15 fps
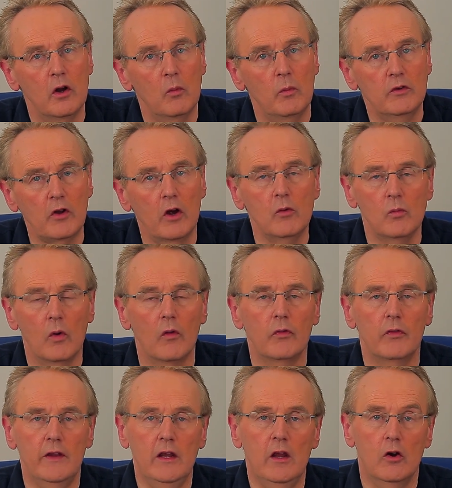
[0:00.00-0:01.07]
We don't
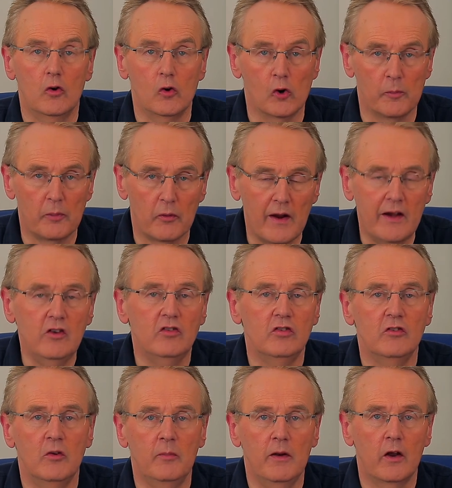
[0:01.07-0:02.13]
want the
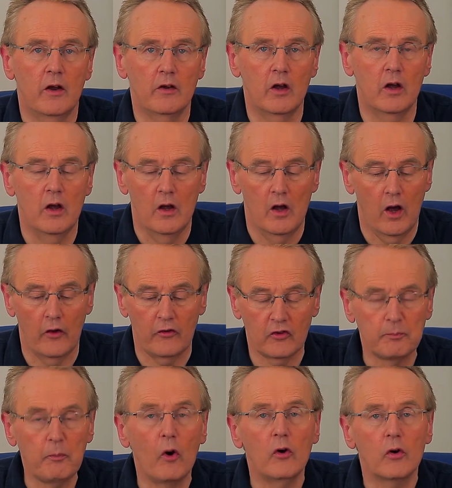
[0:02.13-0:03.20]
corporation to be like a
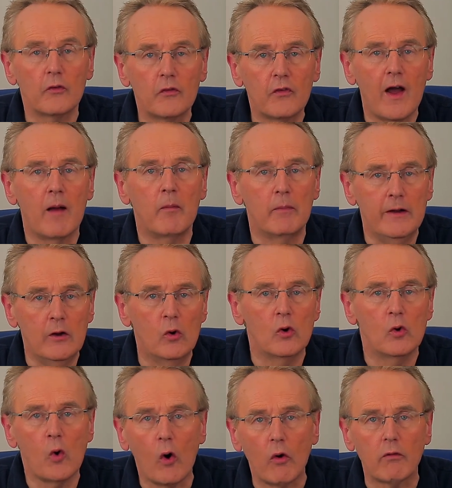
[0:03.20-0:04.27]
spoiled family all
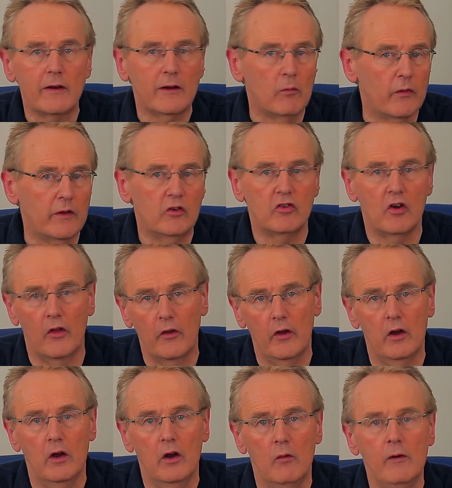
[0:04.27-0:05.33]
quarrelling with each
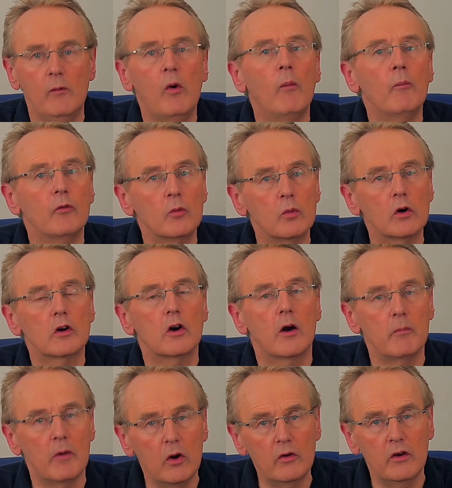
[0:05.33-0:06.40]
other. We want them to work
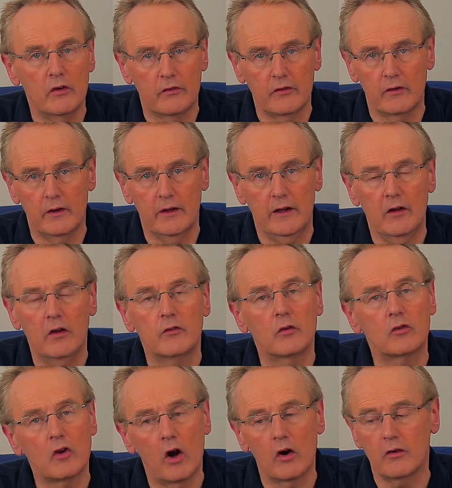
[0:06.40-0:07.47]
harmoniously. So
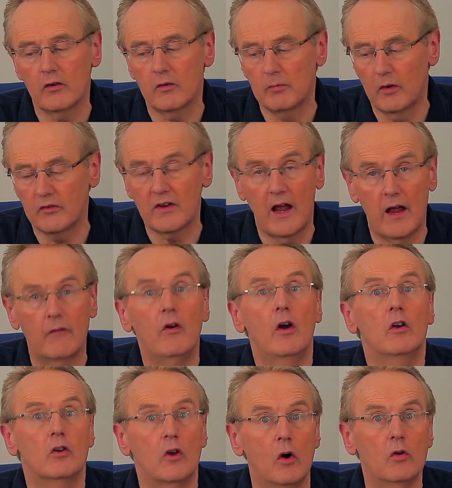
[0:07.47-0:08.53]
targets must have
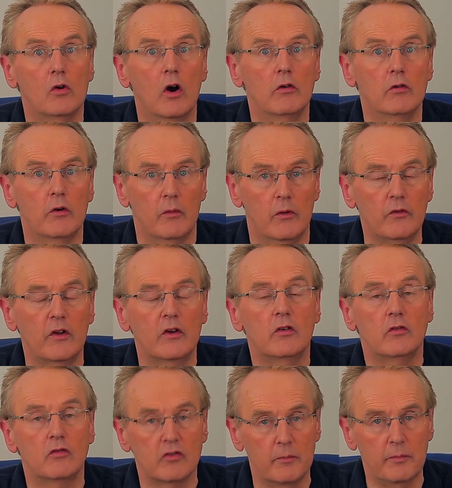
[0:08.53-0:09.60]
goal congruence and
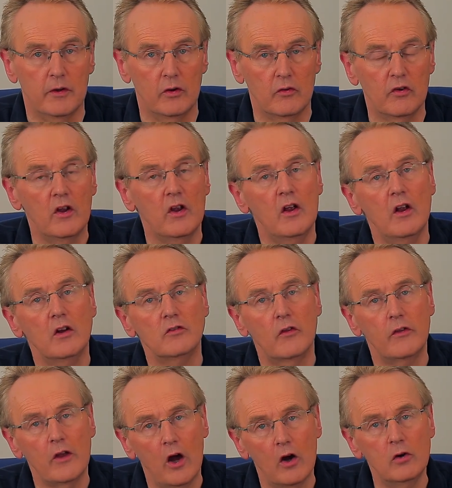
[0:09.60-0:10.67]
contribute to
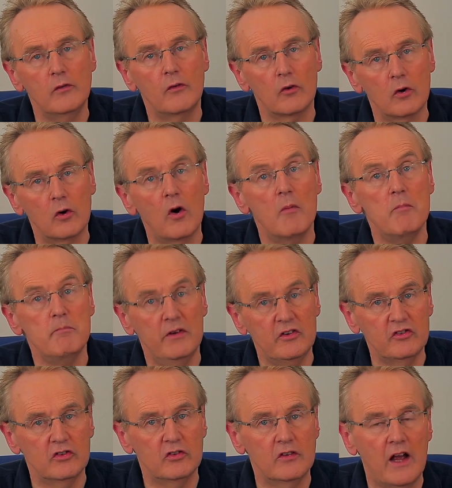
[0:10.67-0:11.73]
the overall
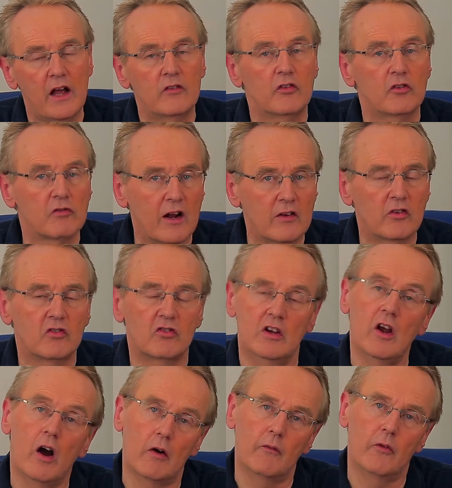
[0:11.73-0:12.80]
mission and
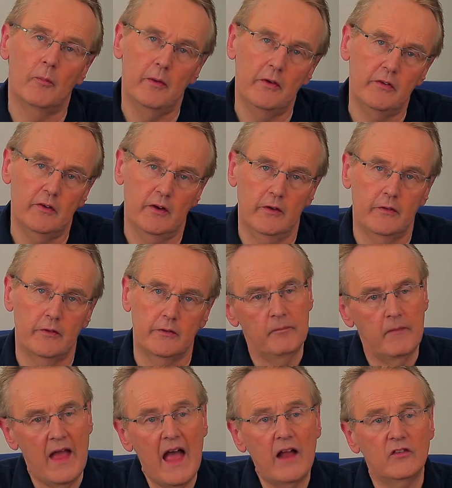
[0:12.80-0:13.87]
strategy of the business.
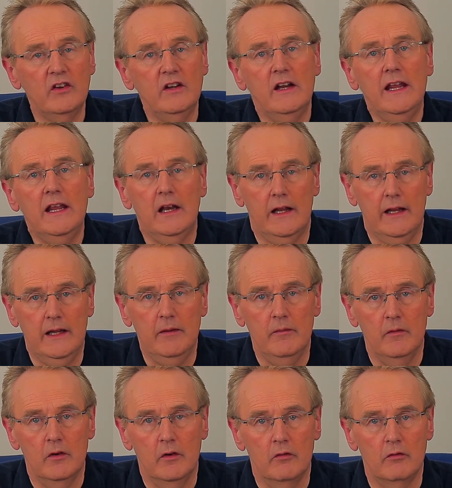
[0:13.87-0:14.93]
Andy Neely
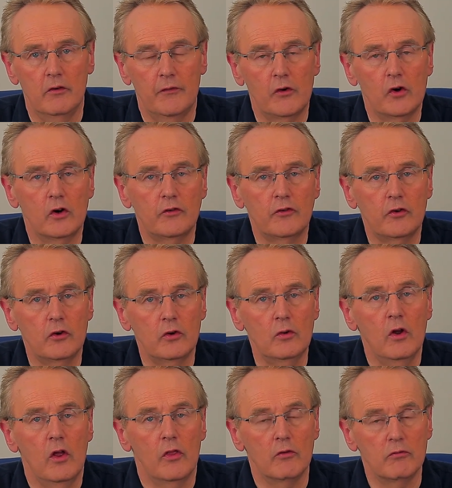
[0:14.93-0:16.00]
referred
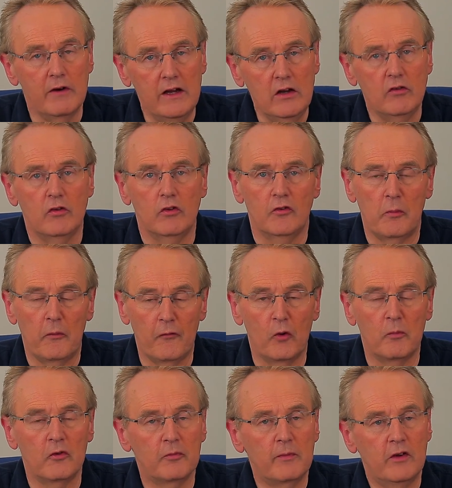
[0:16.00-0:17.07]
to the reasons for
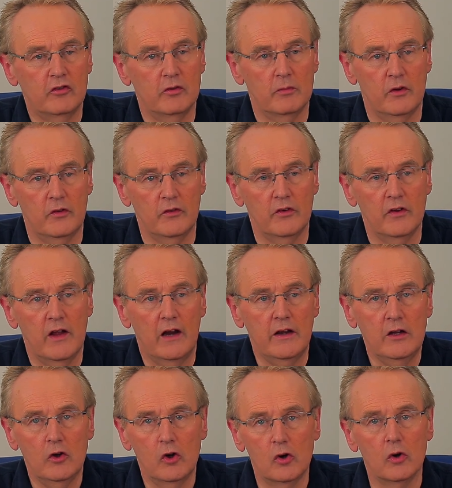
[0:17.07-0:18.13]
performance measurement, and
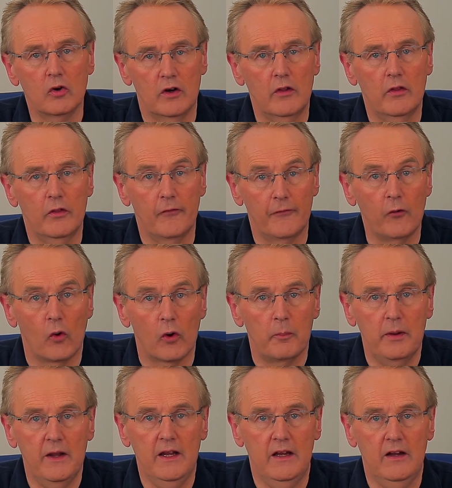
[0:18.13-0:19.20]
he called it the 4
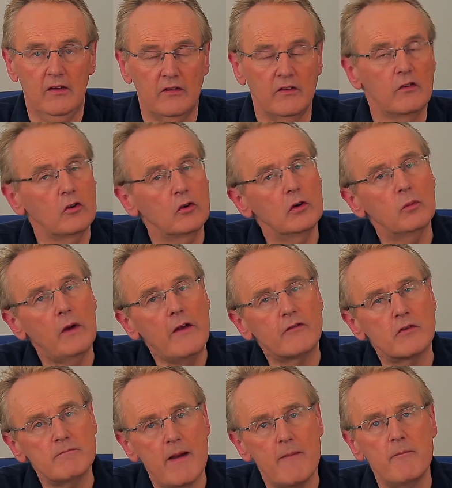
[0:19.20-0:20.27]
Ps. And it's a good way of
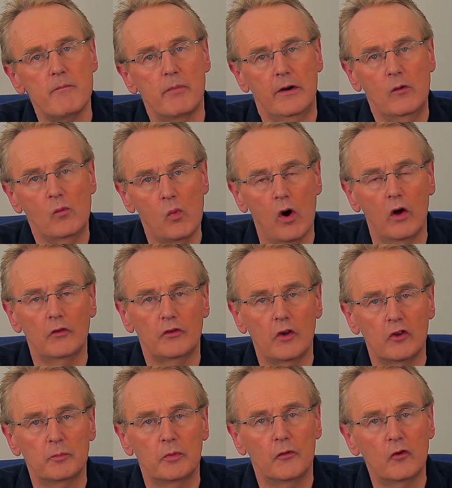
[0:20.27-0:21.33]
remembering what
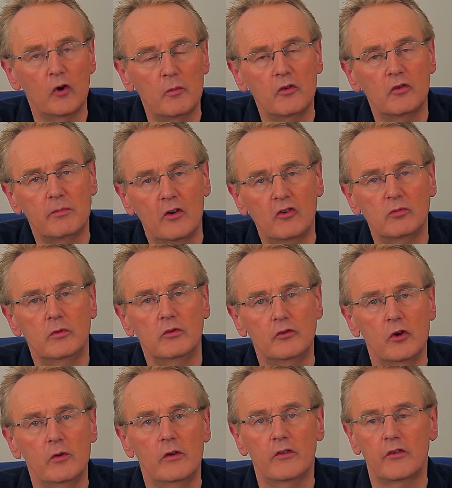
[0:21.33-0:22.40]
does performance measurement
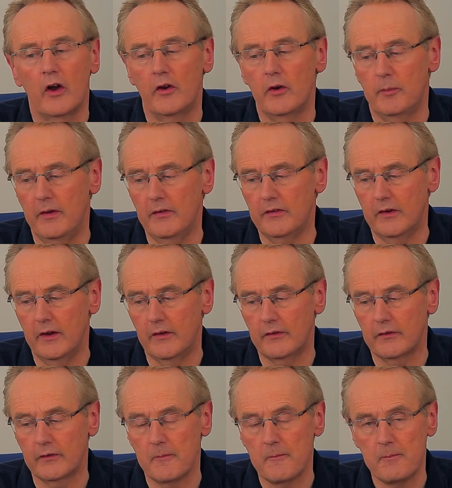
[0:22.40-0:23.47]
do inside a
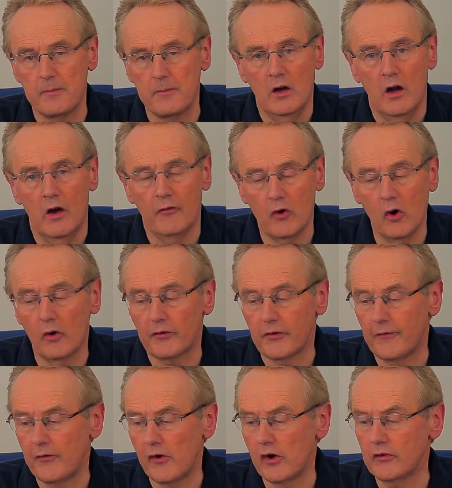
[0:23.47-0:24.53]
business. Of course, the
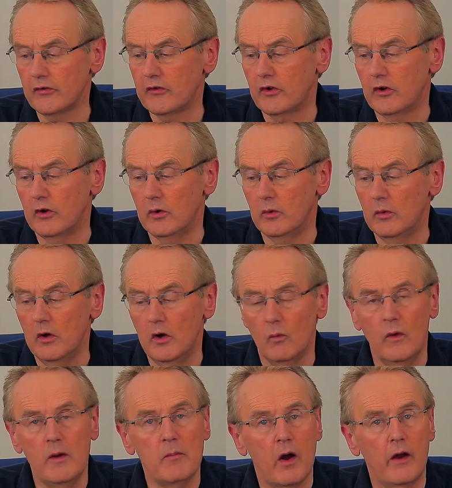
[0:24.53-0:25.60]
first 2
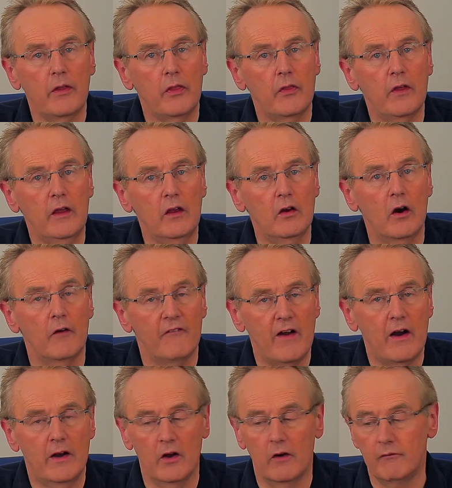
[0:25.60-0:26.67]
we might think are
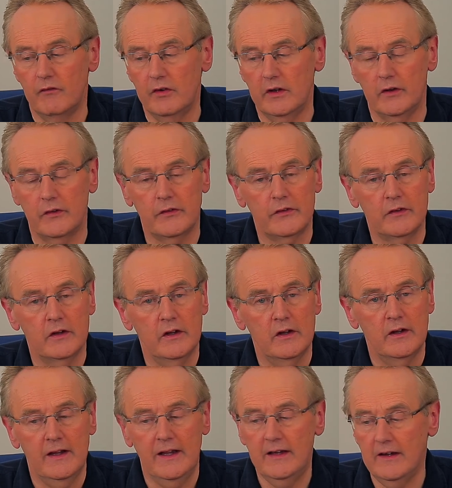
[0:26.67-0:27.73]
fairly obvious.
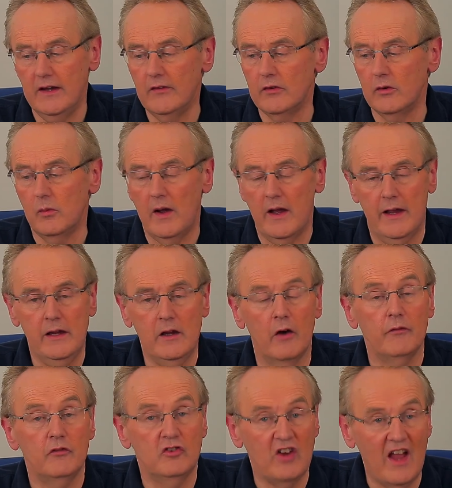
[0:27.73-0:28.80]
It is a way
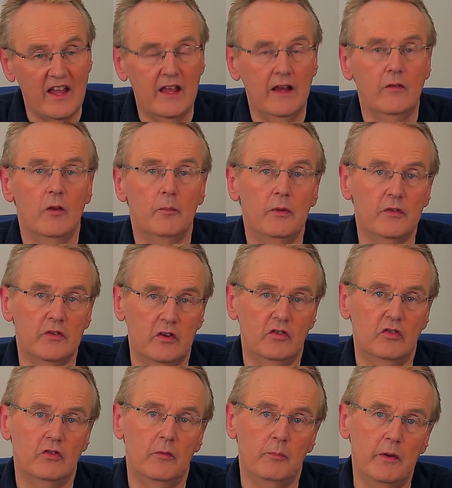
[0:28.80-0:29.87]
of checking the
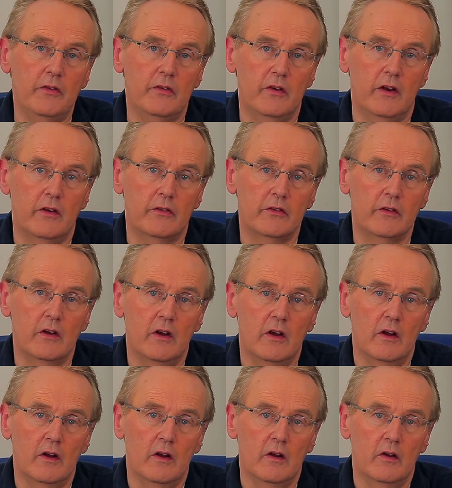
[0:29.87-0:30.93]
position of business.
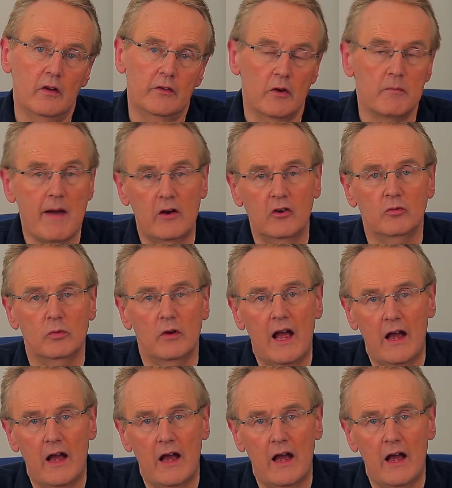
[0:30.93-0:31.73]
So management